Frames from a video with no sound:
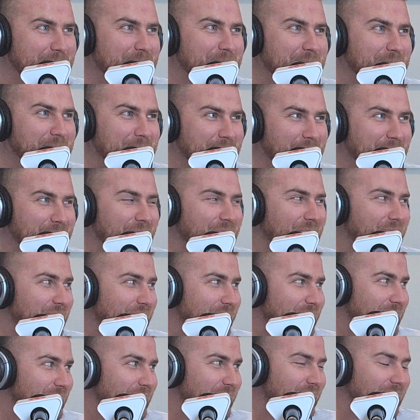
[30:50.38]
People
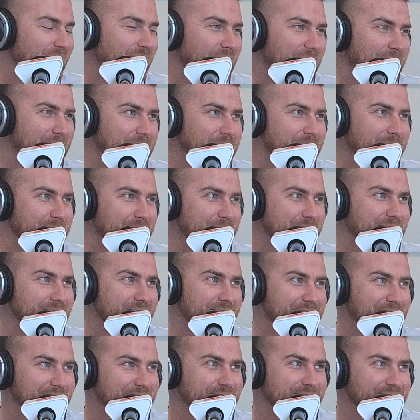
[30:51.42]
outside of this area don't
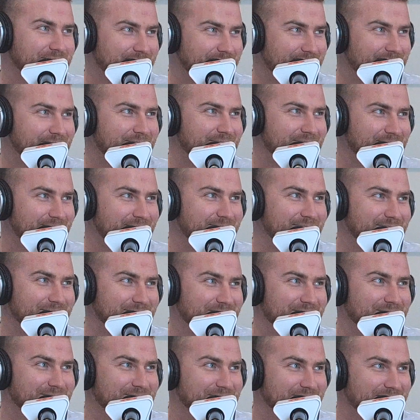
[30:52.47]
get it, but they
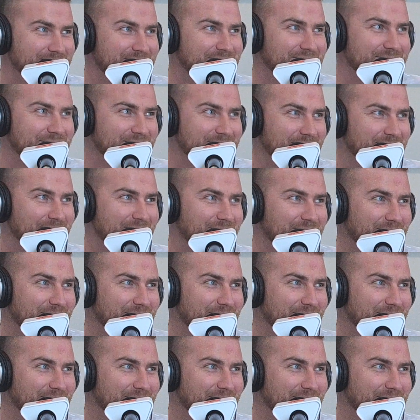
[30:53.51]
probably didn't get Taco